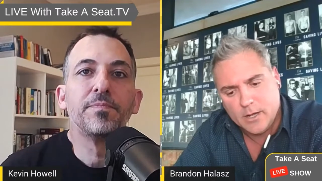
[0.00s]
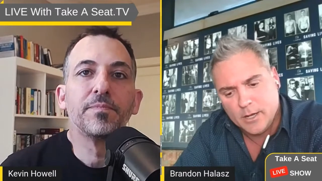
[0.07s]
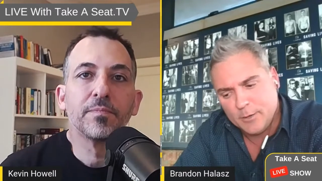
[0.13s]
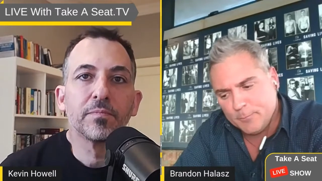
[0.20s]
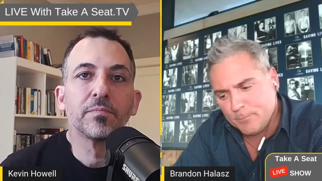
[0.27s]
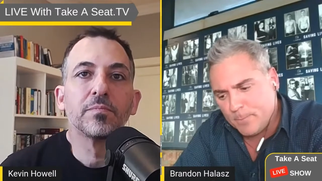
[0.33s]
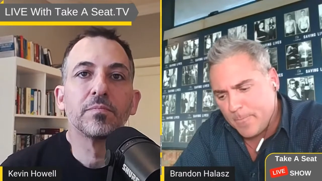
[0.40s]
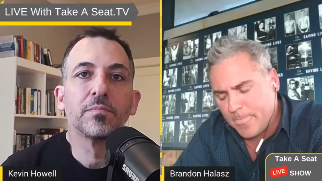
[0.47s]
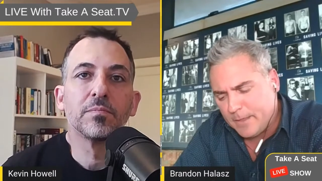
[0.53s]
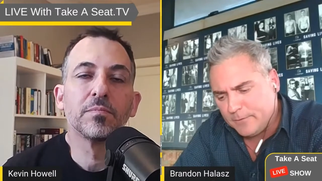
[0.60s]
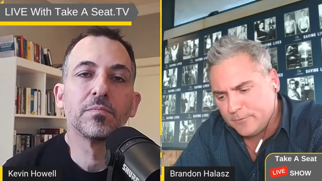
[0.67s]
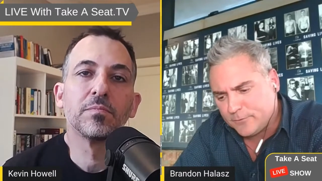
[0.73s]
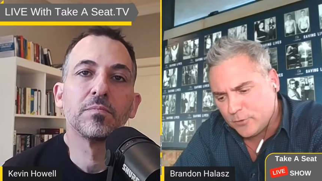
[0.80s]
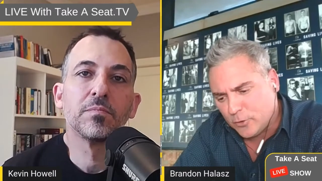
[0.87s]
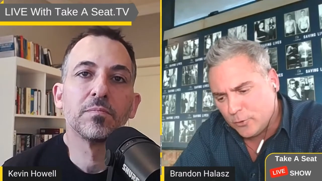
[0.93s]
Speaker 1: Um,
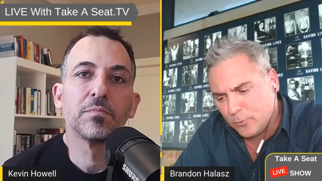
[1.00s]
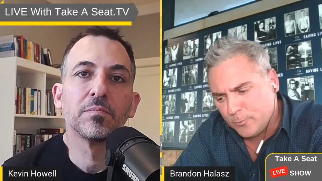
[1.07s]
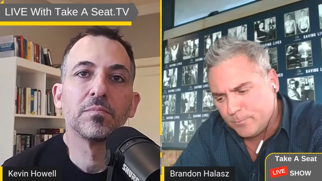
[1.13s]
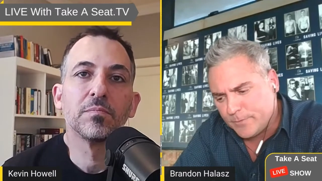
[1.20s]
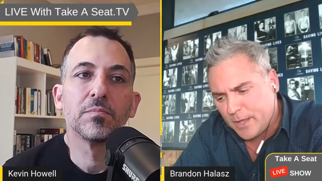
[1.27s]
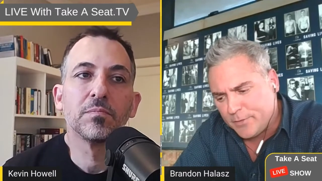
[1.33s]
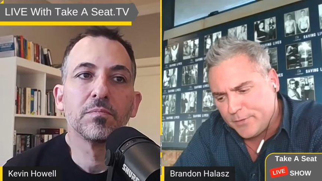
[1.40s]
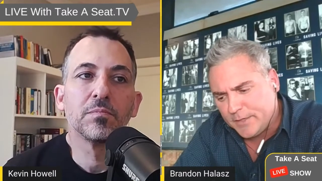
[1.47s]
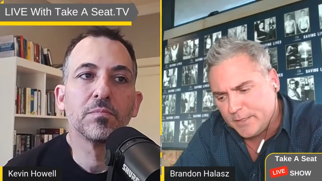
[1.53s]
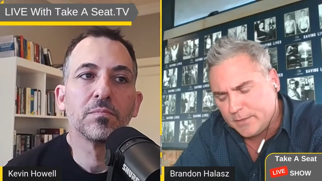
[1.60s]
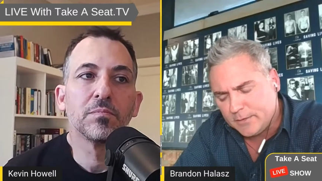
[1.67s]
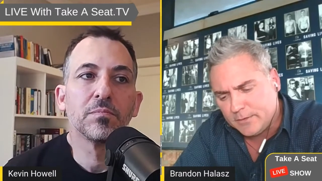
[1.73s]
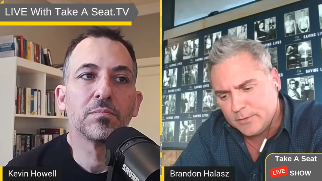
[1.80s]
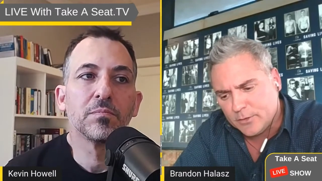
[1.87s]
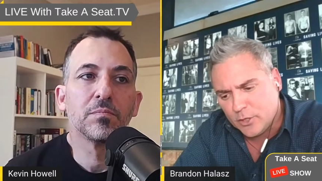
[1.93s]
so I
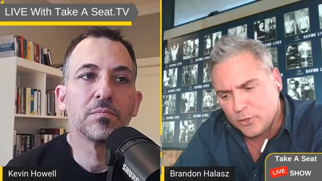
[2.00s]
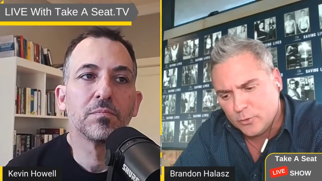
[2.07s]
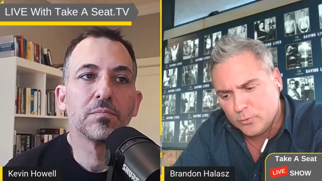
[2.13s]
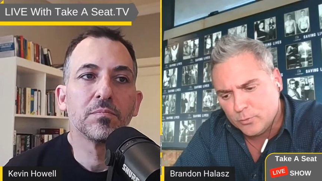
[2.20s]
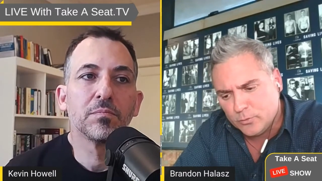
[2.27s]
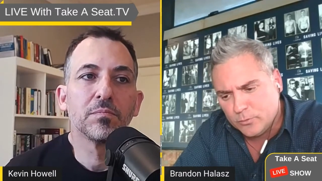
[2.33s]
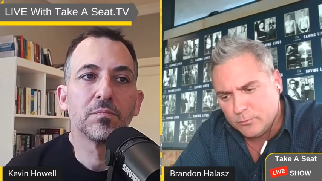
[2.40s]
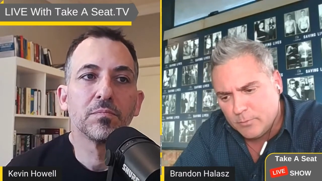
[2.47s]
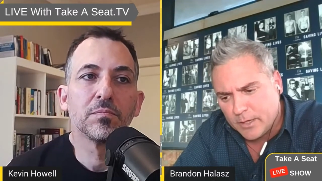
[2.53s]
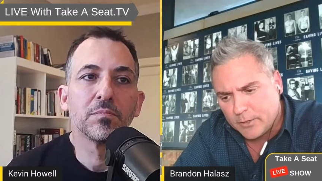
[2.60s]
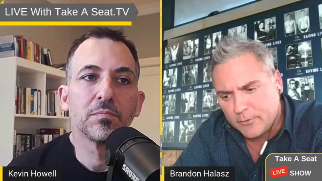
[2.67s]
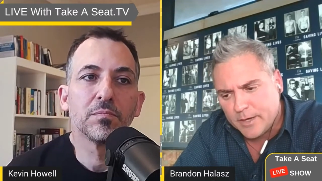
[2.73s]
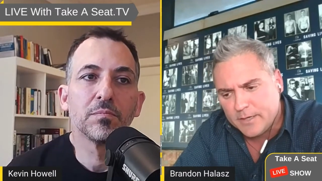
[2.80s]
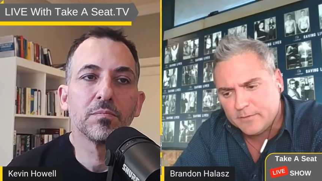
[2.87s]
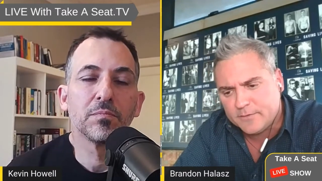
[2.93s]
think you know my
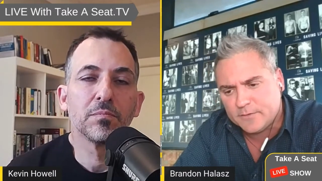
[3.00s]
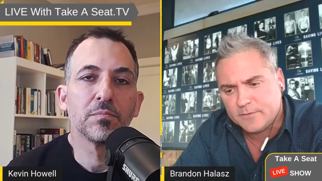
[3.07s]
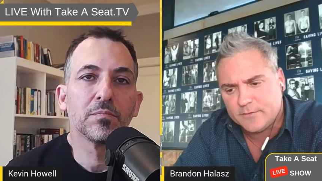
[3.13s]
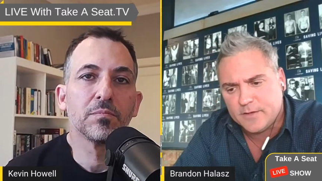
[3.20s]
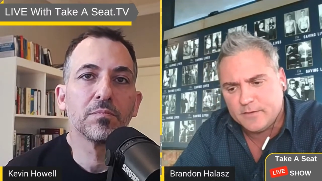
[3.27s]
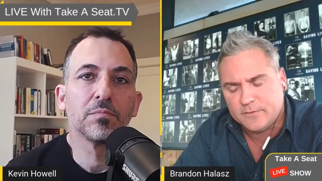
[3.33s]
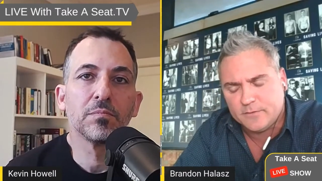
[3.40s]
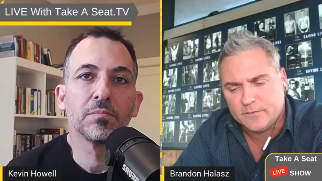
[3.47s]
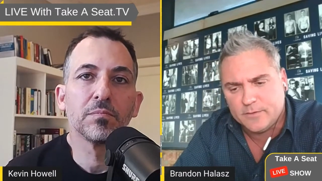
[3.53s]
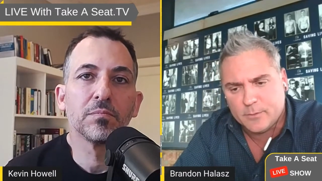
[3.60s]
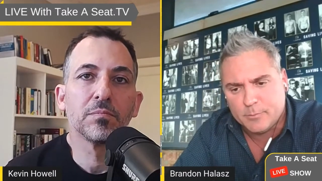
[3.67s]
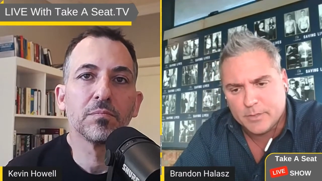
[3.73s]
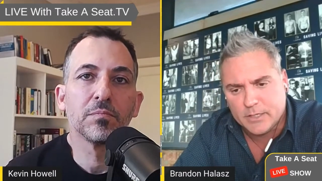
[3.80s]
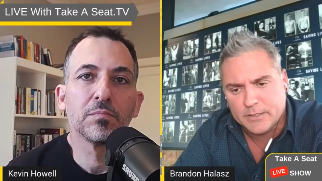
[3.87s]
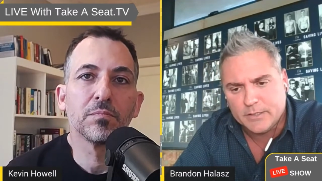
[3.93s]
greatest success is the
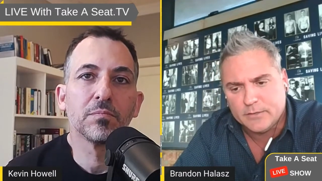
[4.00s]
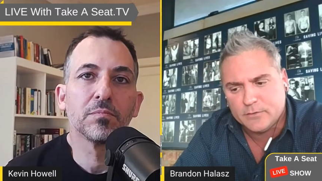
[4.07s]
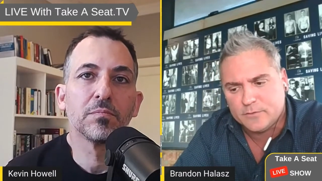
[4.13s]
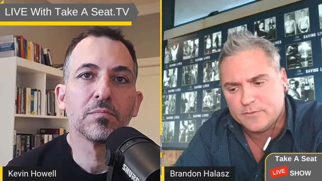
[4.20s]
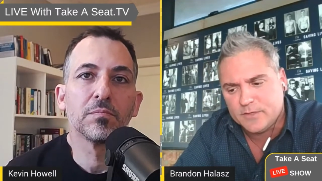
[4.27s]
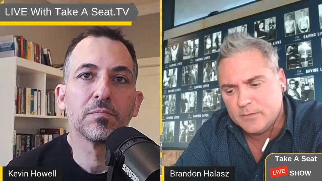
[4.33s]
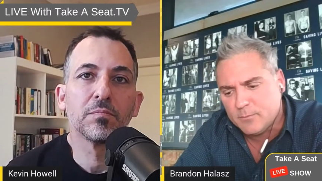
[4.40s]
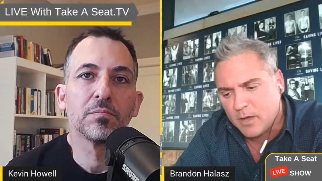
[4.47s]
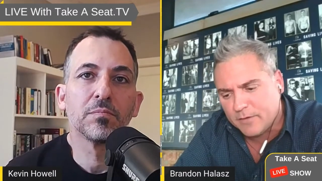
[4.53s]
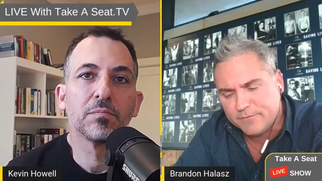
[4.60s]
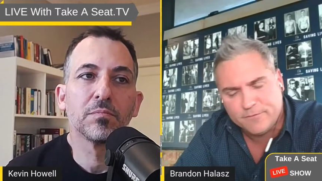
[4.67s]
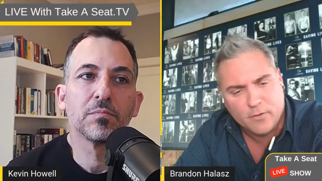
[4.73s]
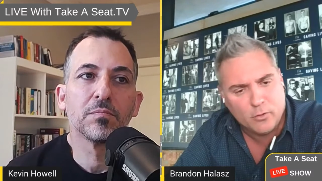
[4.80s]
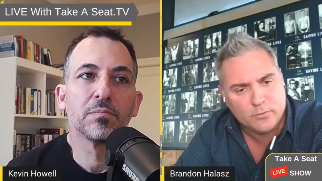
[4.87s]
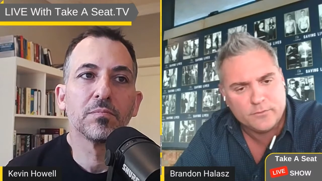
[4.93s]
ability to see my
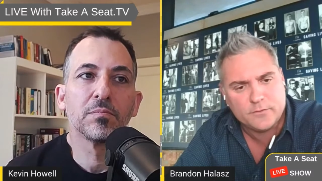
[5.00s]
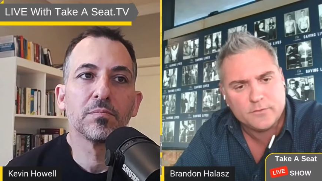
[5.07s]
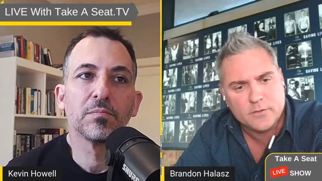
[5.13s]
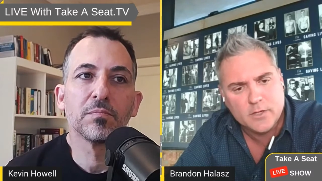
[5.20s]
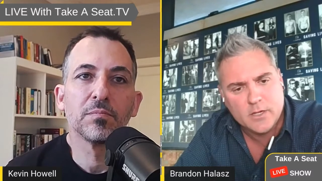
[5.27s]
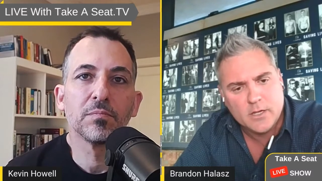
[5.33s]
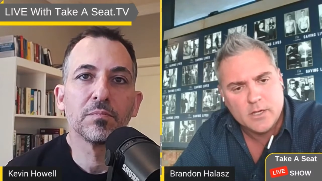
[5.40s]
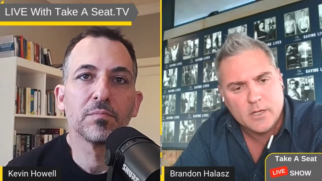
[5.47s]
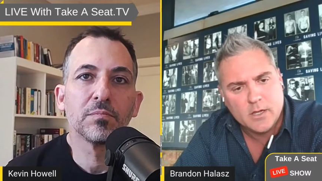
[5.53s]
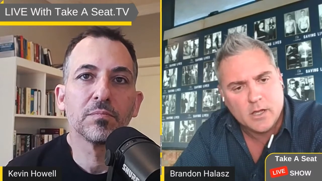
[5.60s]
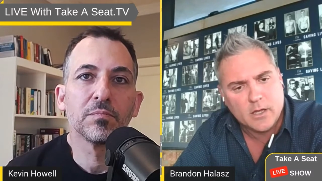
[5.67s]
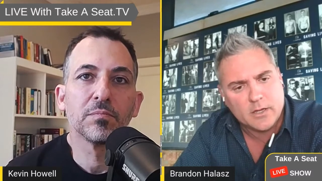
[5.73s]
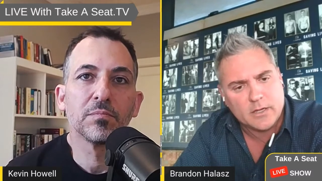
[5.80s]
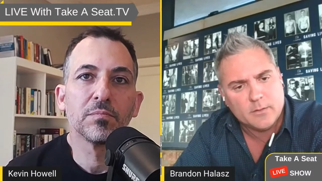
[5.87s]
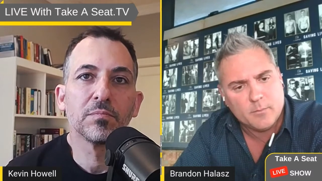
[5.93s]
faults uh,